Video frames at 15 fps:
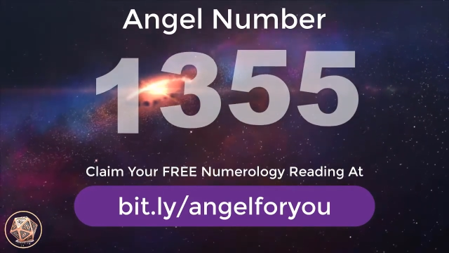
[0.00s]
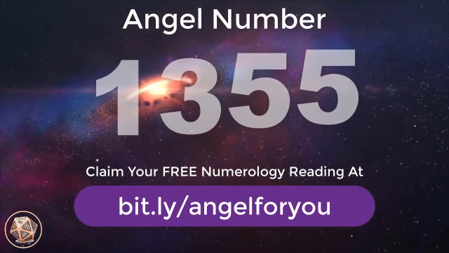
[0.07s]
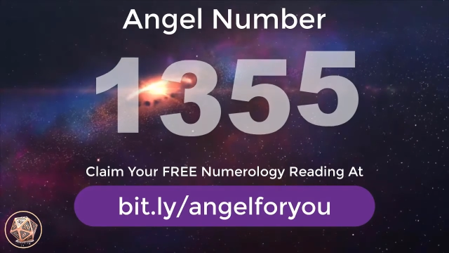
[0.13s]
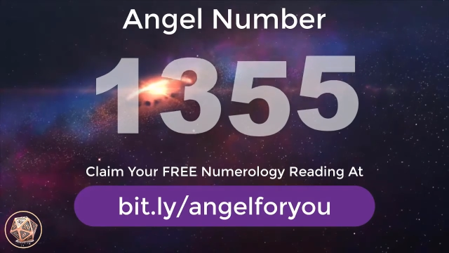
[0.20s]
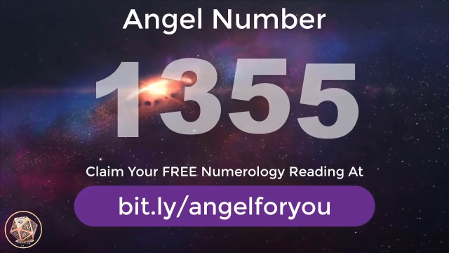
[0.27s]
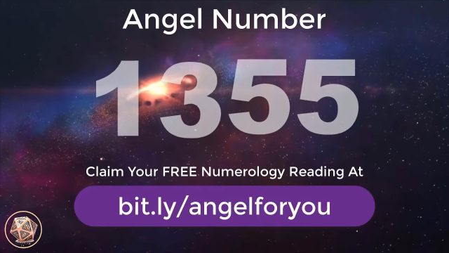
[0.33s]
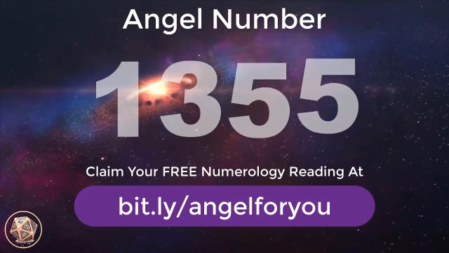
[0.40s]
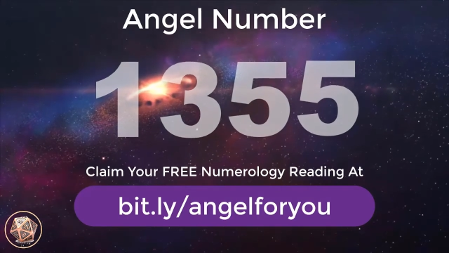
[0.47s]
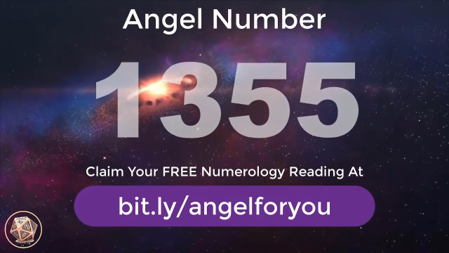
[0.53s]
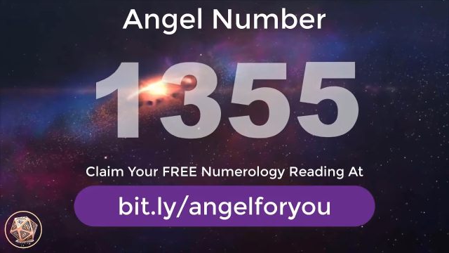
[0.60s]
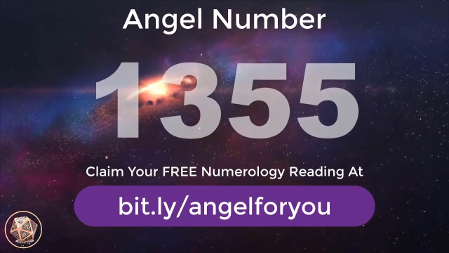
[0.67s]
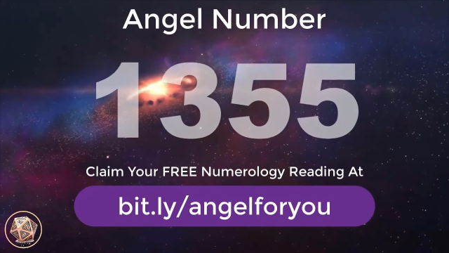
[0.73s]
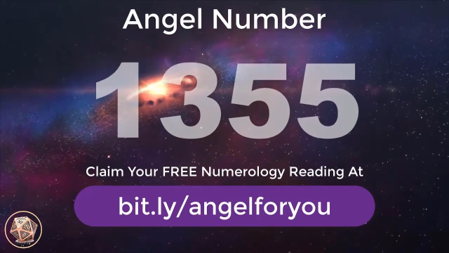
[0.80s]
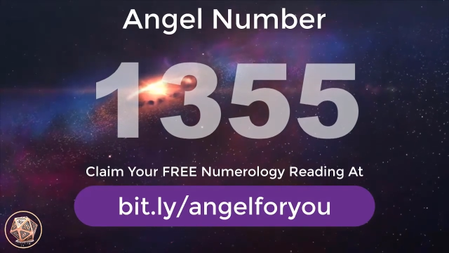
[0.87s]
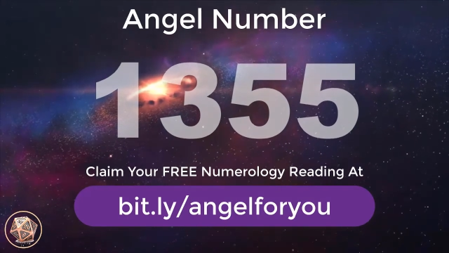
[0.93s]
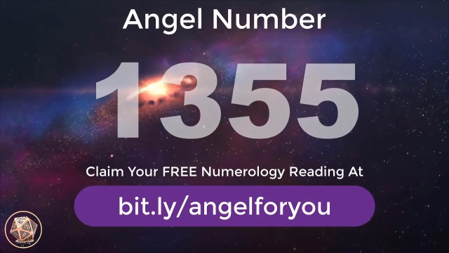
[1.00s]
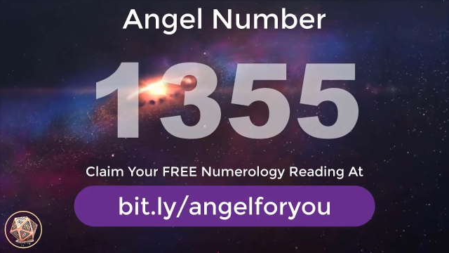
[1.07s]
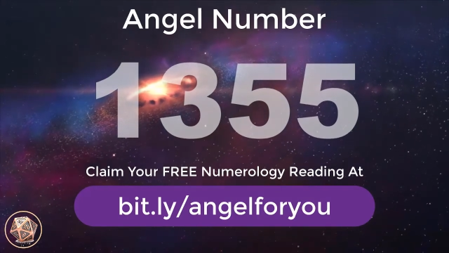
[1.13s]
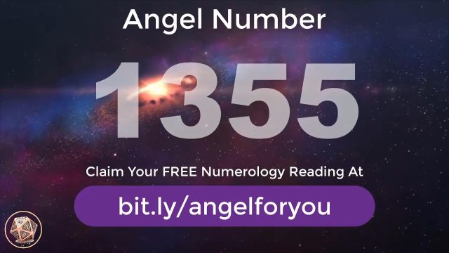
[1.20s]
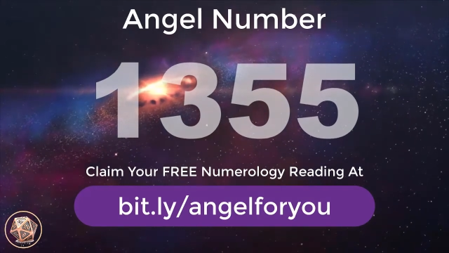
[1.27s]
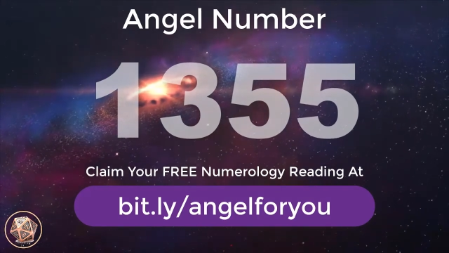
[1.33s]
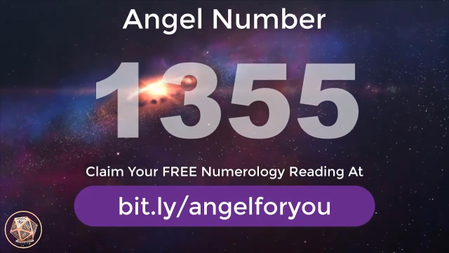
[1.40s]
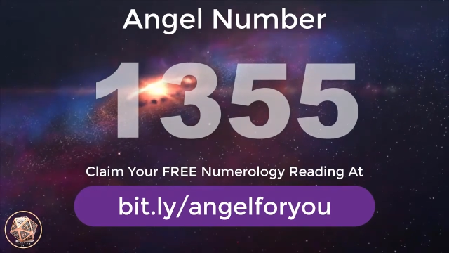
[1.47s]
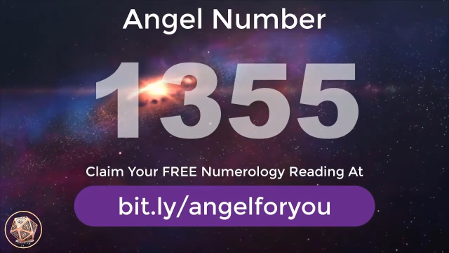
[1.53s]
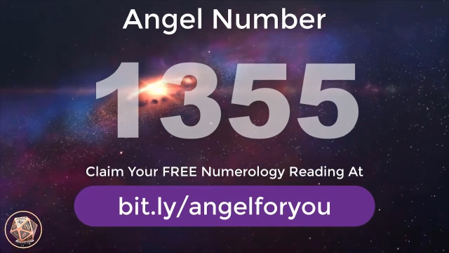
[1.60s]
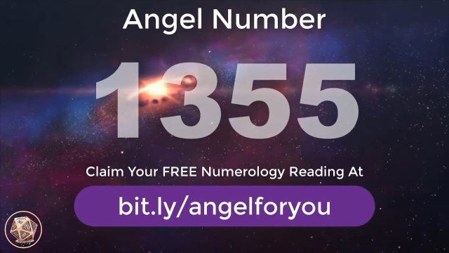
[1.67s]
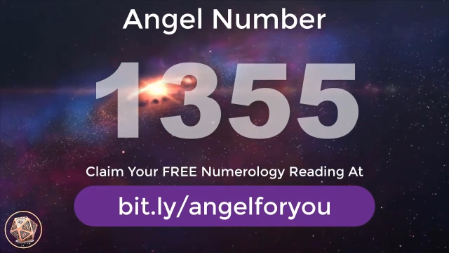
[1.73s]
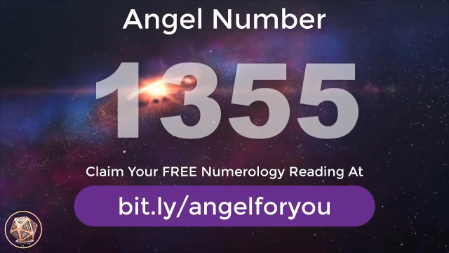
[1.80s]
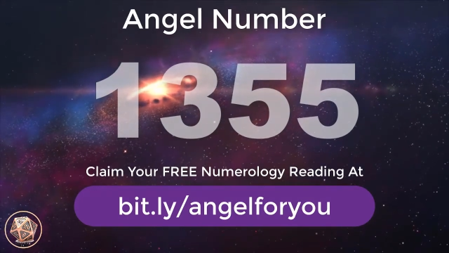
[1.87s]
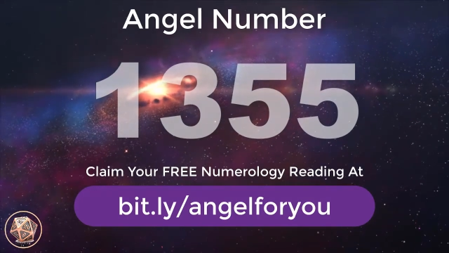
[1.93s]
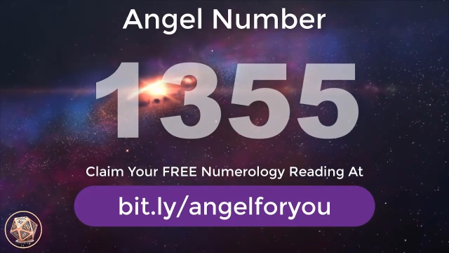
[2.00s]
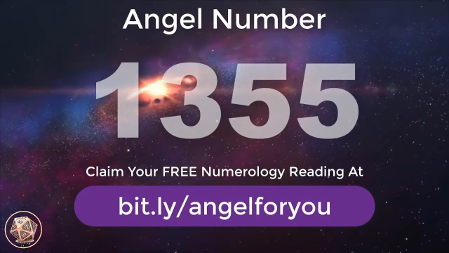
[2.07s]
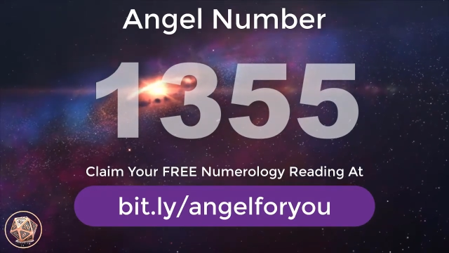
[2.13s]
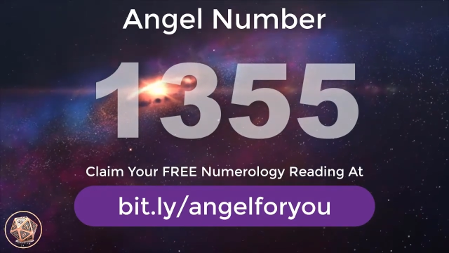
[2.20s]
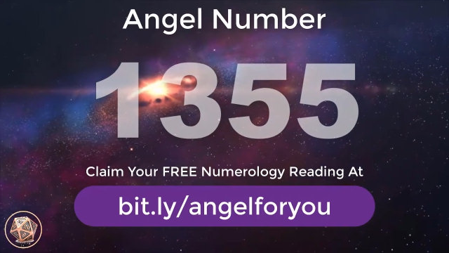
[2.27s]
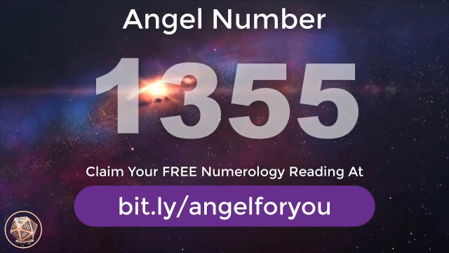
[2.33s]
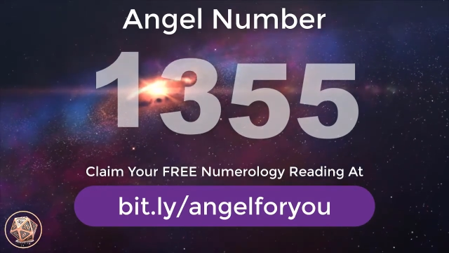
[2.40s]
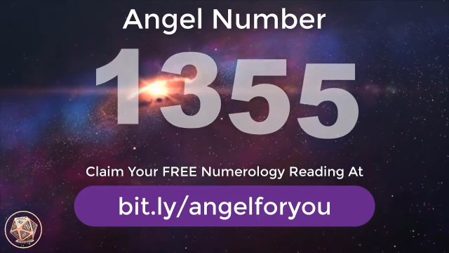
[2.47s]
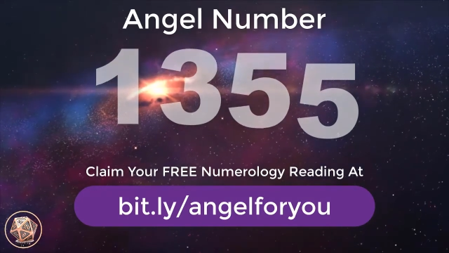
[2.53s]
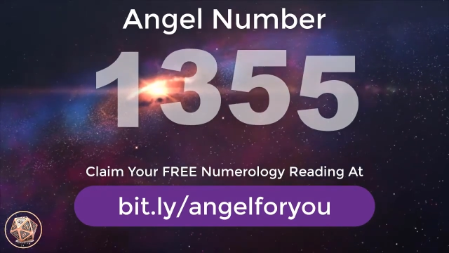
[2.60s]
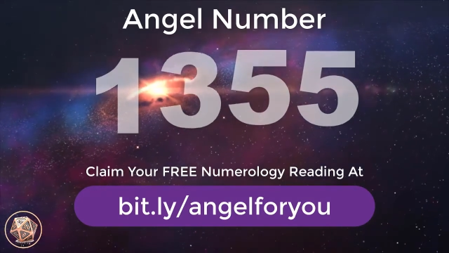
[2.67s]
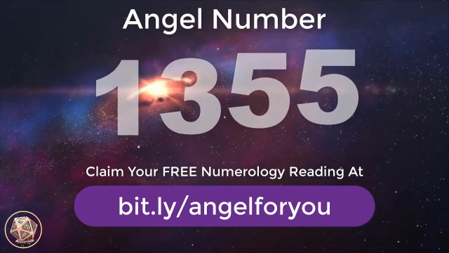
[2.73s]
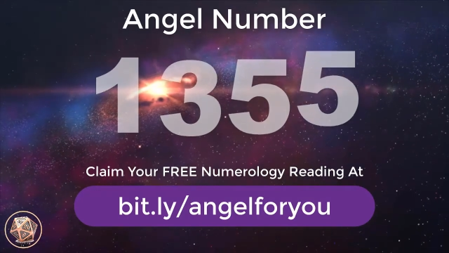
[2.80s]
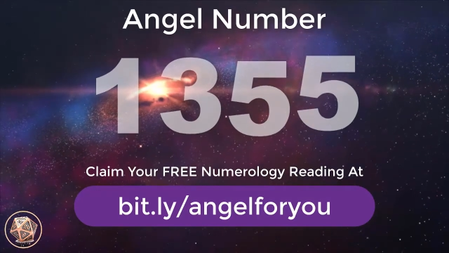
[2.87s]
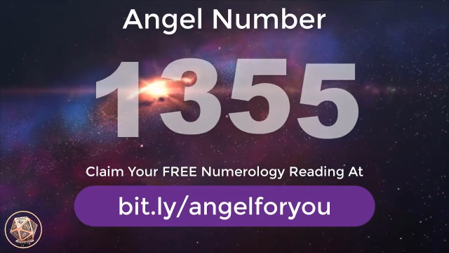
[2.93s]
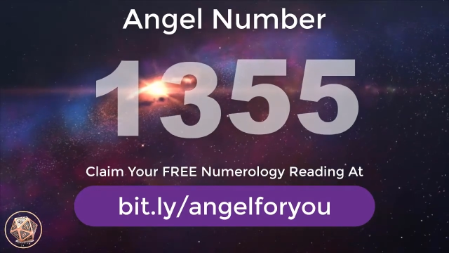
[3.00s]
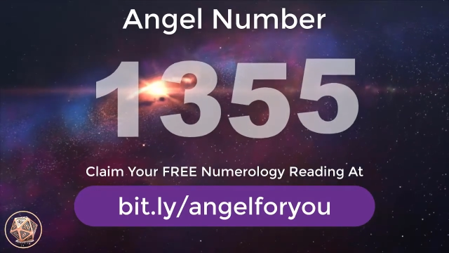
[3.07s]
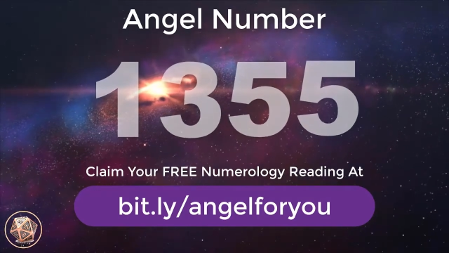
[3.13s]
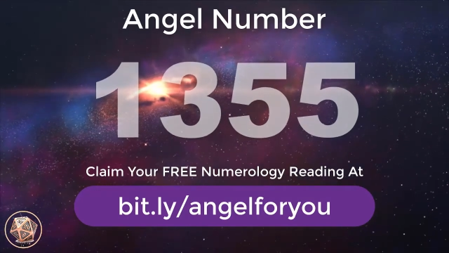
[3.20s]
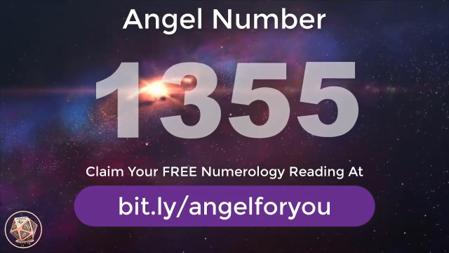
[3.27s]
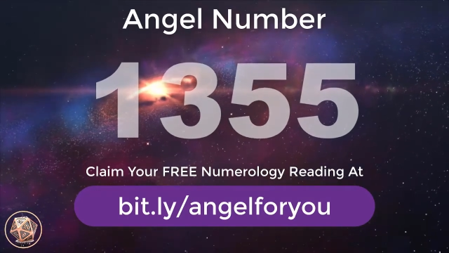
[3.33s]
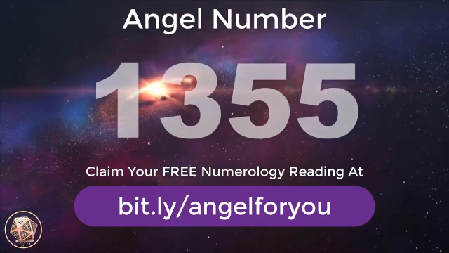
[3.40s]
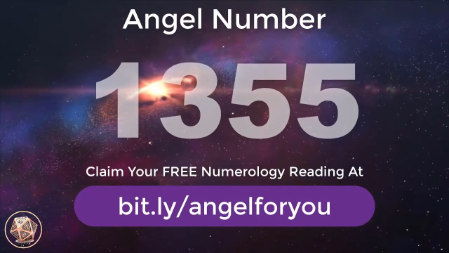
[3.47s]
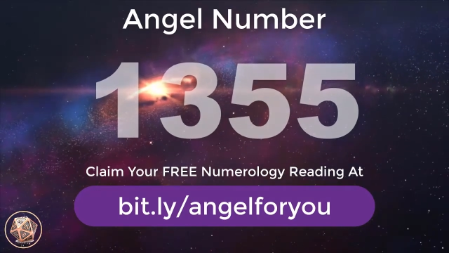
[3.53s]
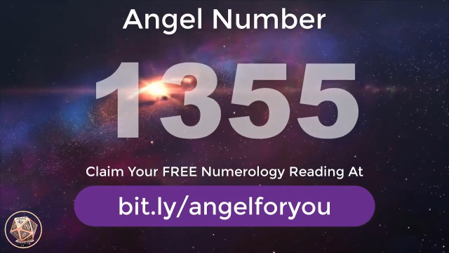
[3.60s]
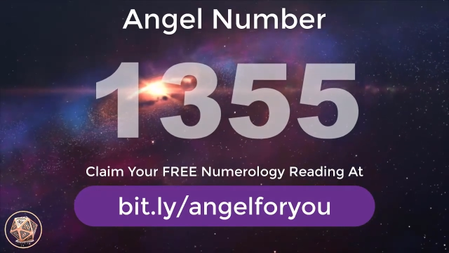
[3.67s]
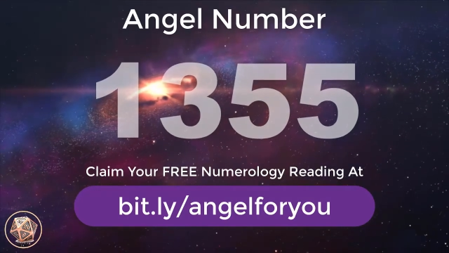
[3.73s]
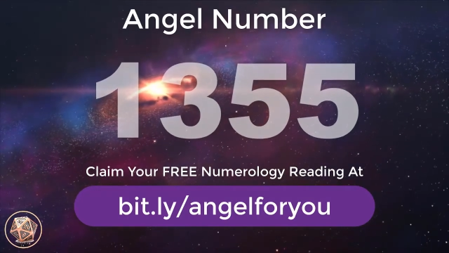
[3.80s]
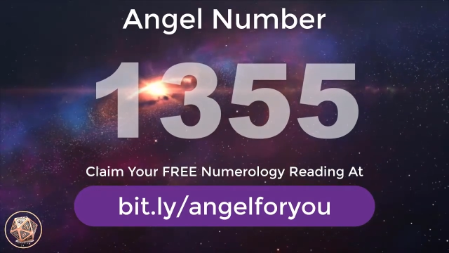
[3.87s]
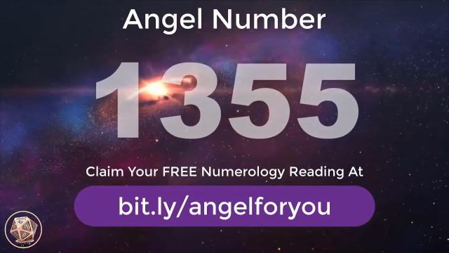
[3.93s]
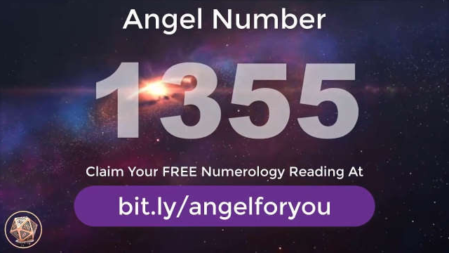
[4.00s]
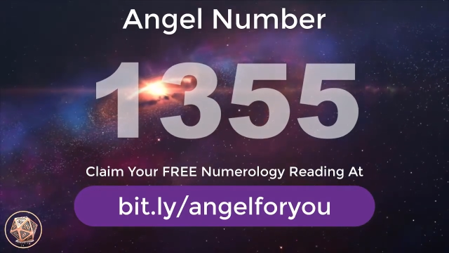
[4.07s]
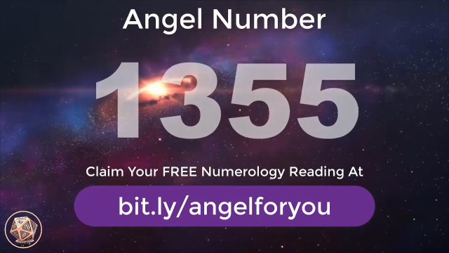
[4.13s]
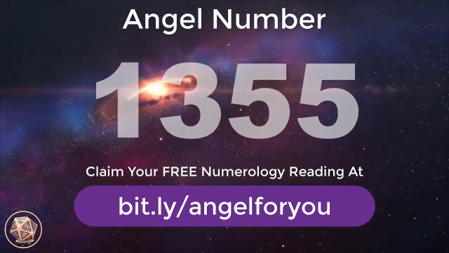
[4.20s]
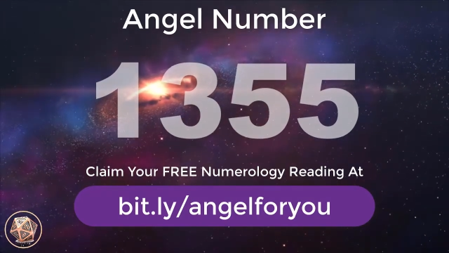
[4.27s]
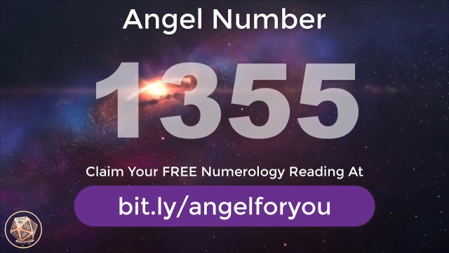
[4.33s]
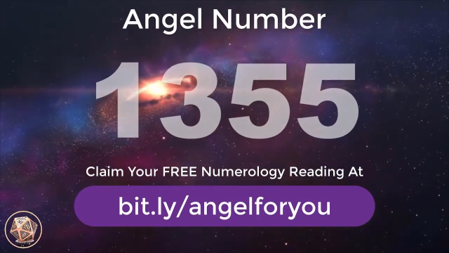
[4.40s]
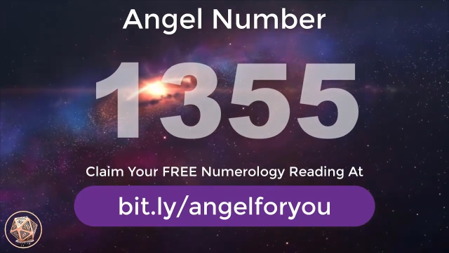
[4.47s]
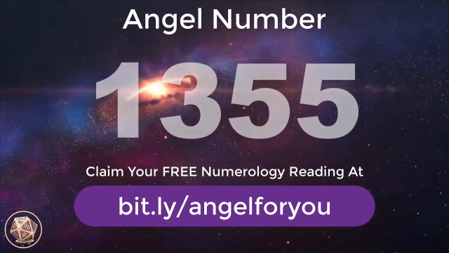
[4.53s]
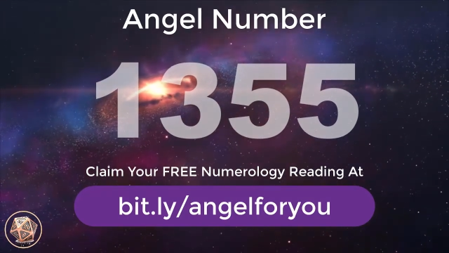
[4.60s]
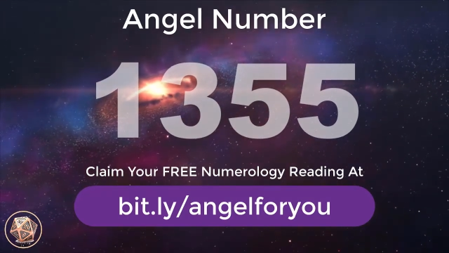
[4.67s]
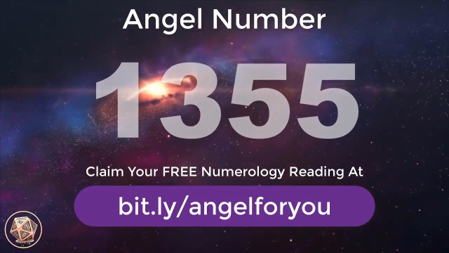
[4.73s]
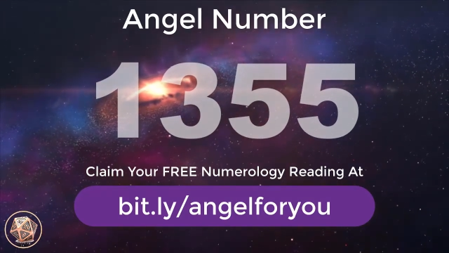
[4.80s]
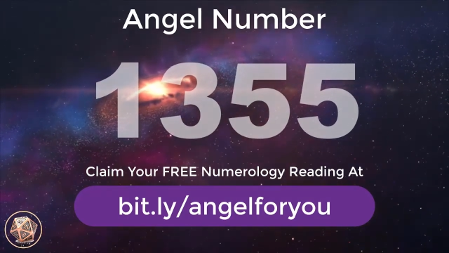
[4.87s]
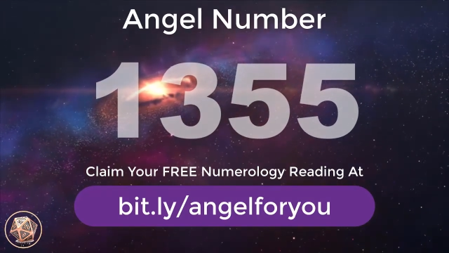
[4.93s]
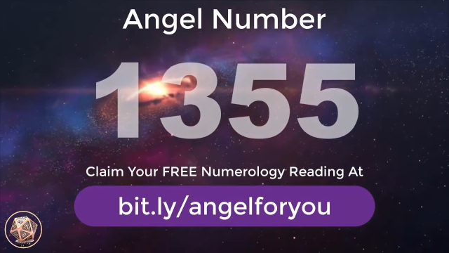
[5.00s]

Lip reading: Nobody's mouth can be seen.